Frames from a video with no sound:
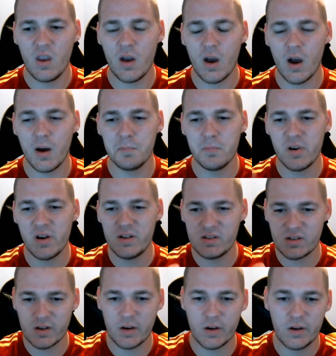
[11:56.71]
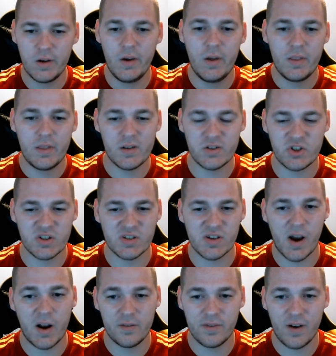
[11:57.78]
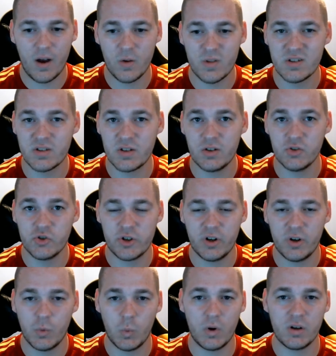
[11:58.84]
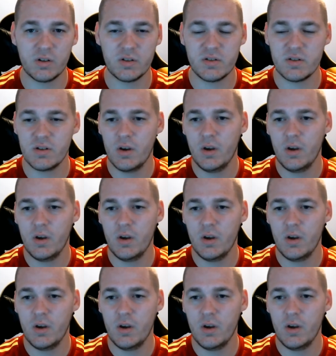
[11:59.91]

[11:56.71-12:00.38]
But that's just kind of how the skill tree works